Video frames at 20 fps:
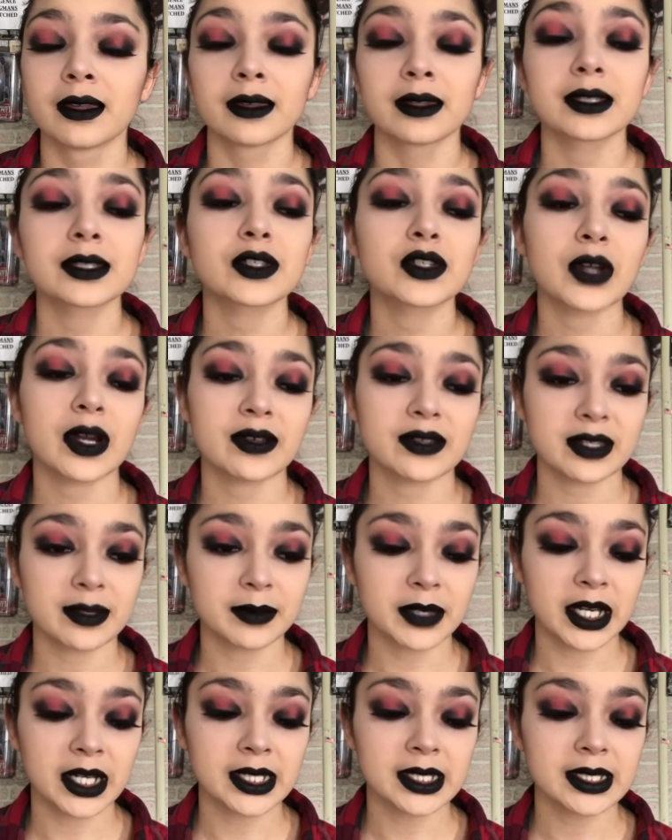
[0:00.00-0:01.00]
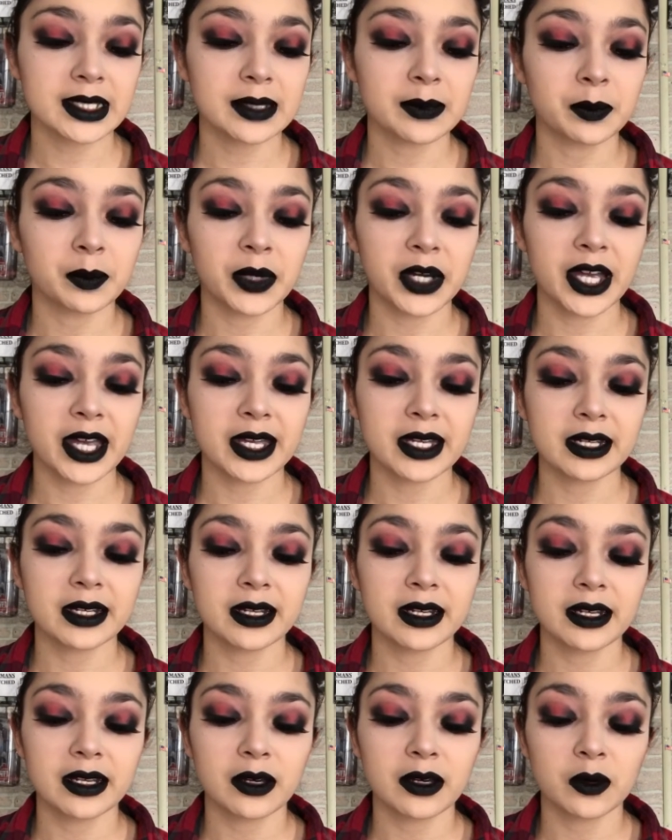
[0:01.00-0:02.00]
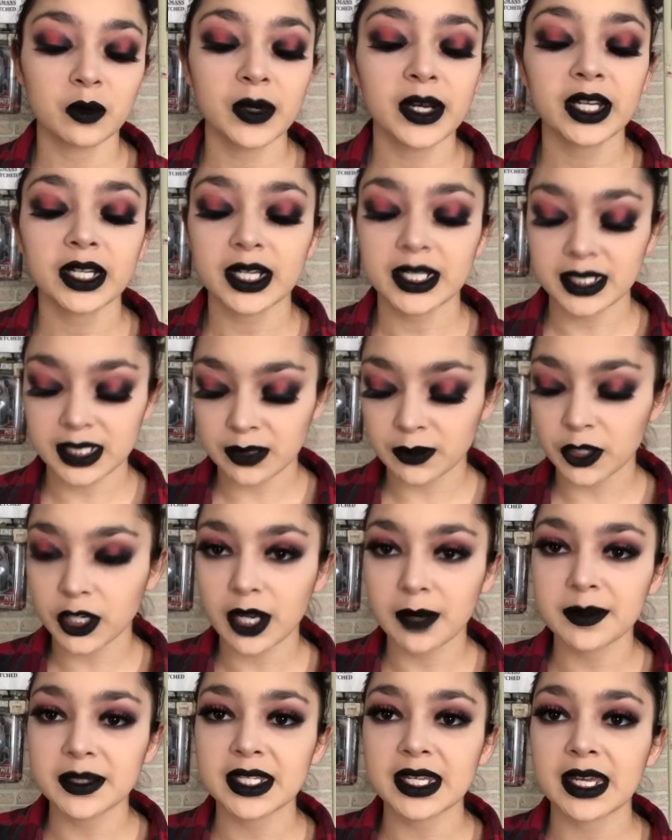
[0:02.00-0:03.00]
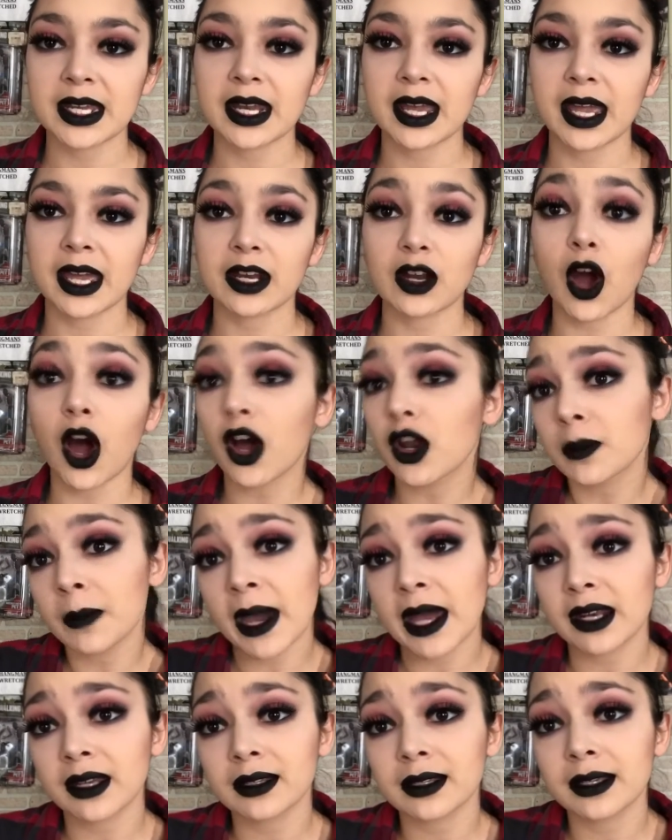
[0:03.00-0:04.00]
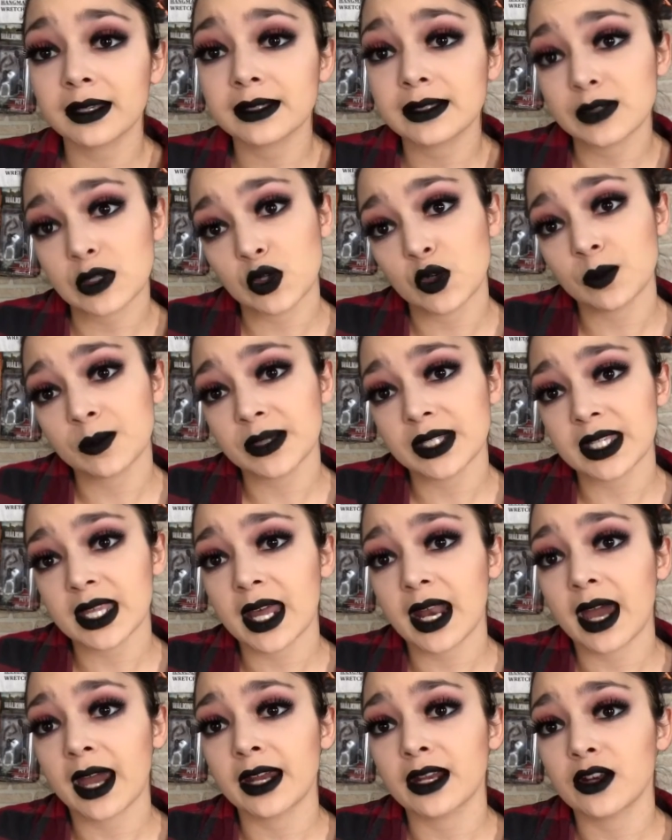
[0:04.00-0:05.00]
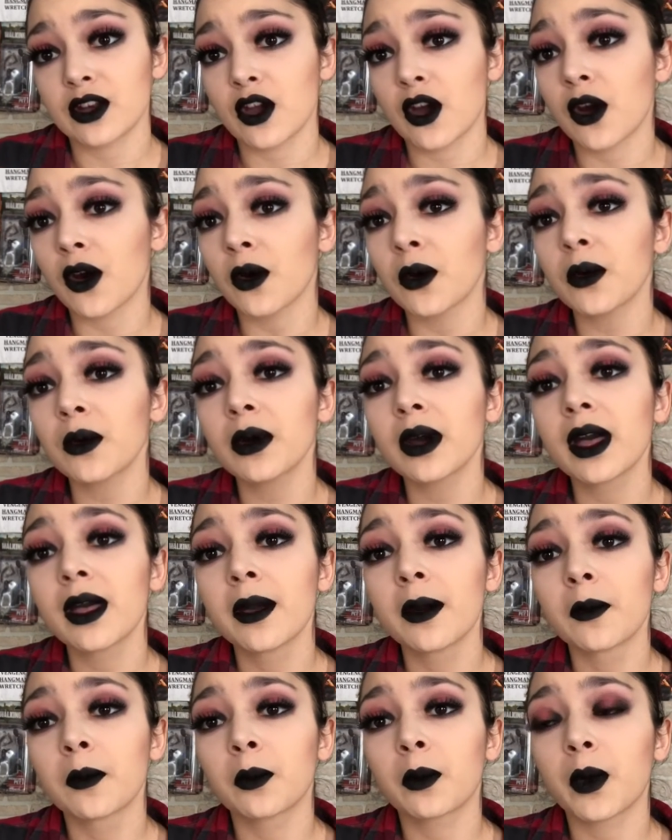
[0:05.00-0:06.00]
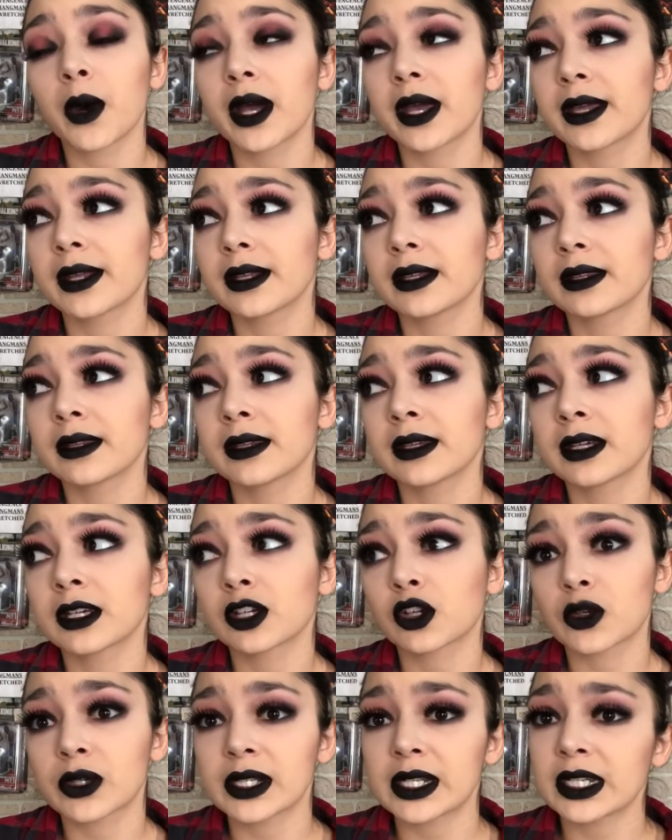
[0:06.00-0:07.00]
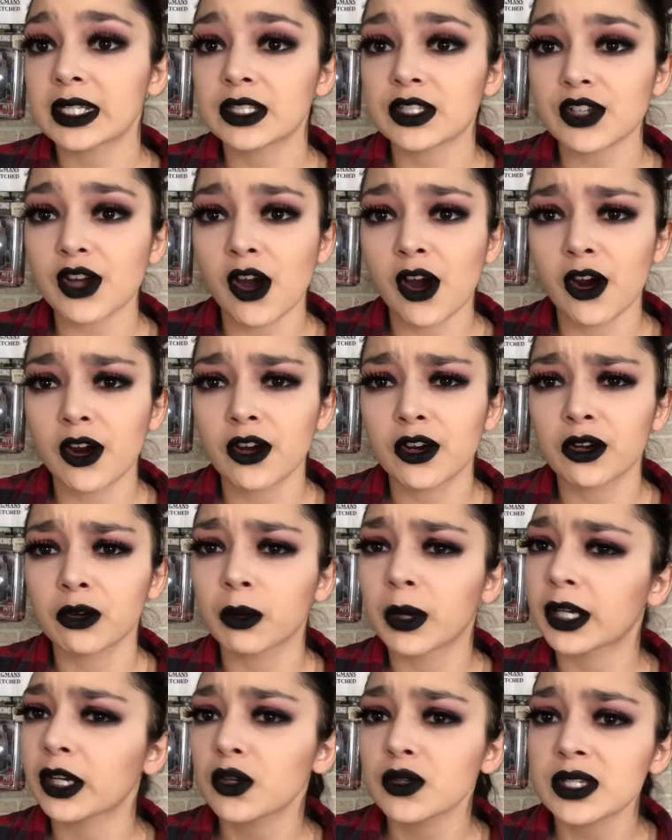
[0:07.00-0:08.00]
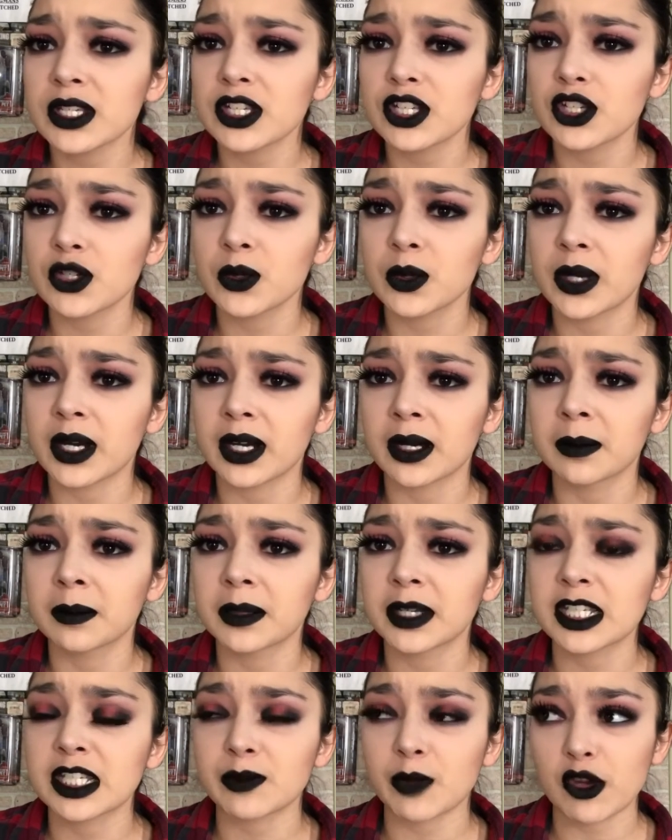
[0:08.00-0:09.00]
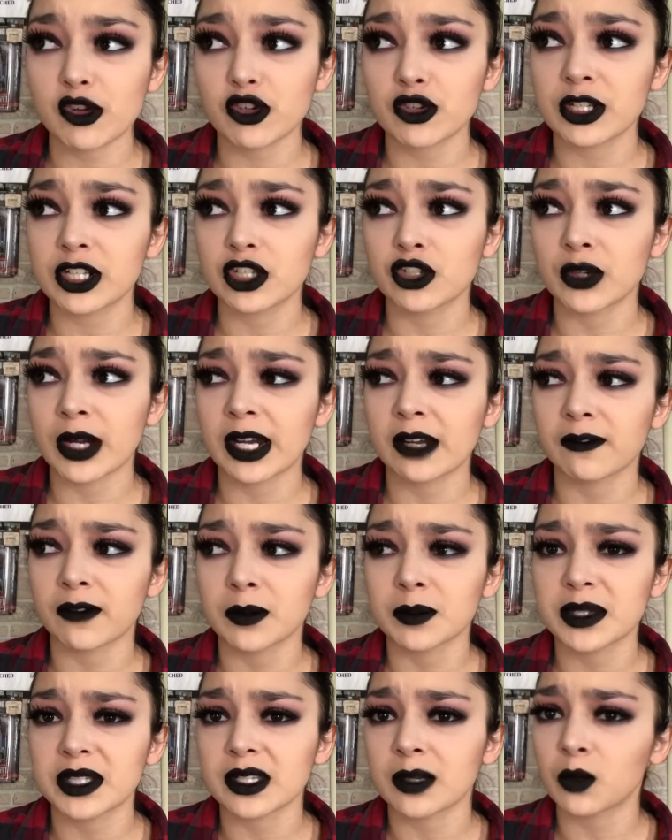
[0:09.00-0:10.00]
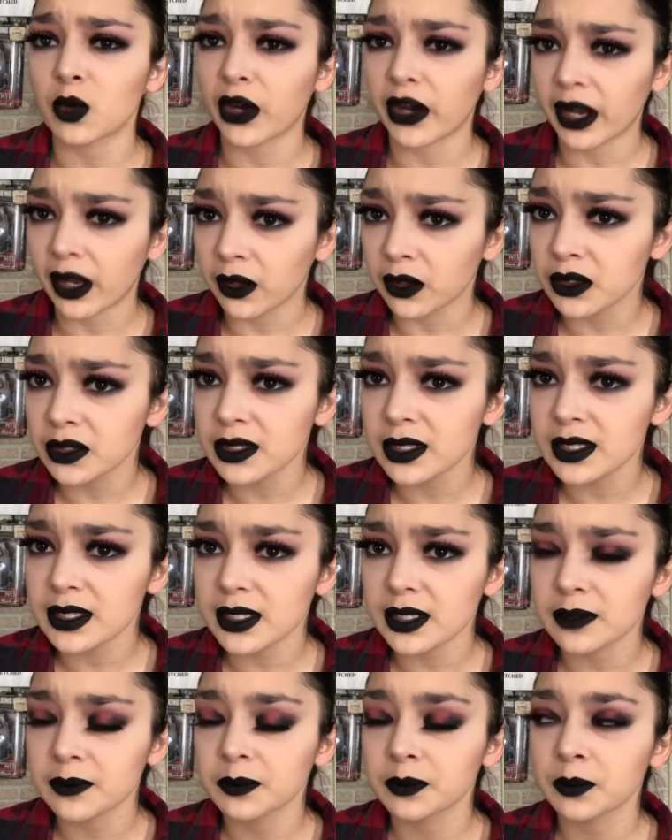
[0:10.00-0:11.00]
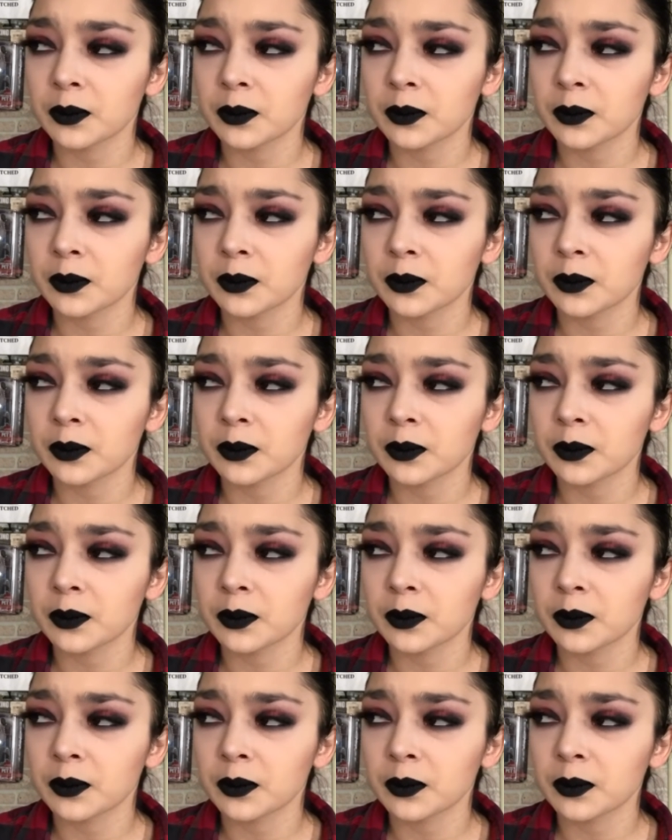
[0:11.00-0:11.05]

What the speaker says: this drives them nuts, but when a customer comes in and automatically assumes that I know what the ingredients are or what goes into a specialty drink from somewhere else,